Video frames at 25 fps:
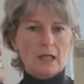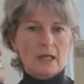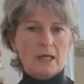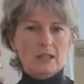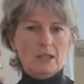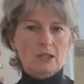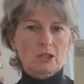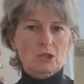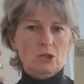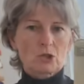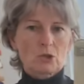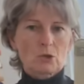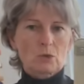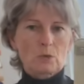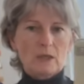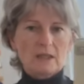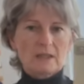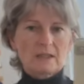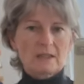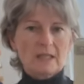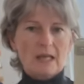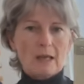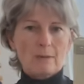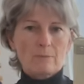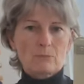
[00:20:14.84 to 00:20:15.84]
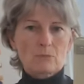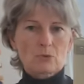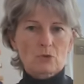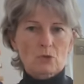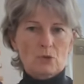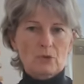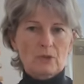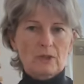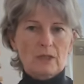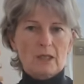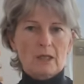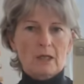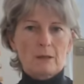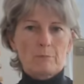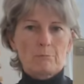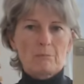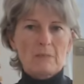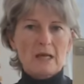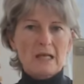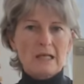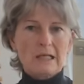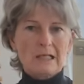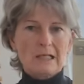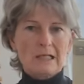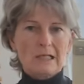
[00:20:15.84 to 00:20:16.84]
like to attempt on here,
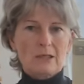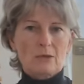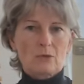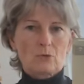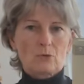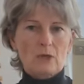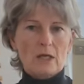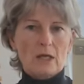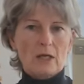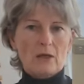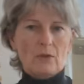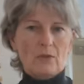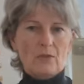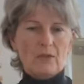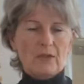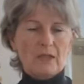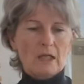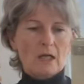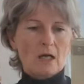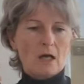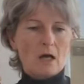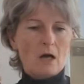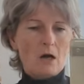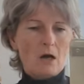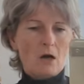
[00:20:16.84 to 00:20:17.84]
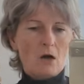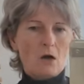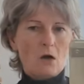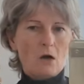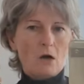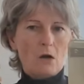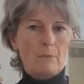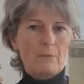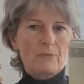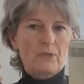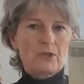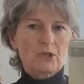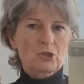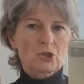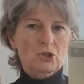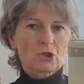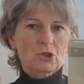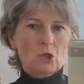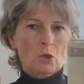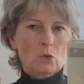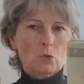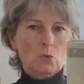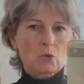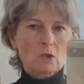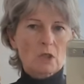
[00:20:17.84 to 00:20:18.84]
mainly around the arm, the
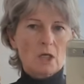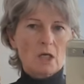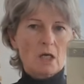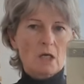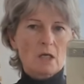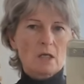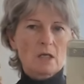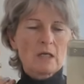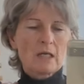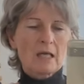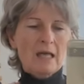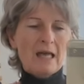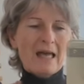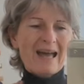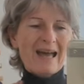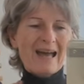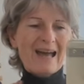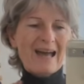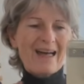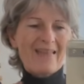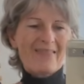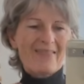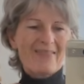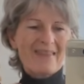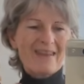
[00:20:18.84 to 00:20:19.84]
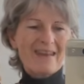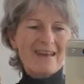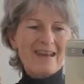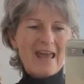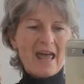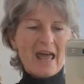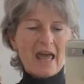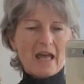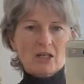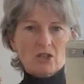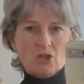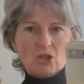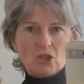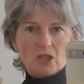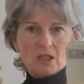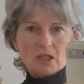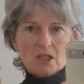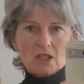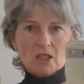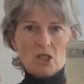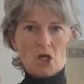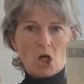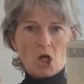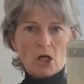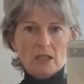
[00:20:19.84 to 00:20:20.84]
shoulder and the neck,
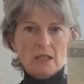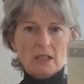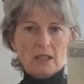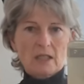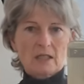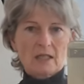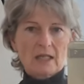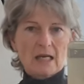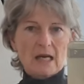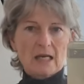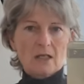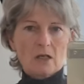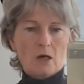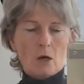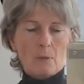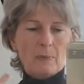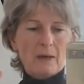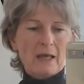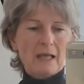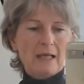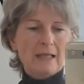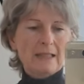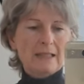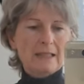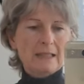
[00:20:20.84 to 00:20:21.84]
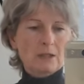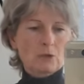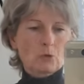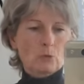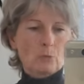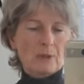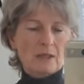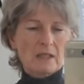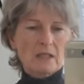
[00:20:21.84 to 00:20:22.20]
just tightening that up a little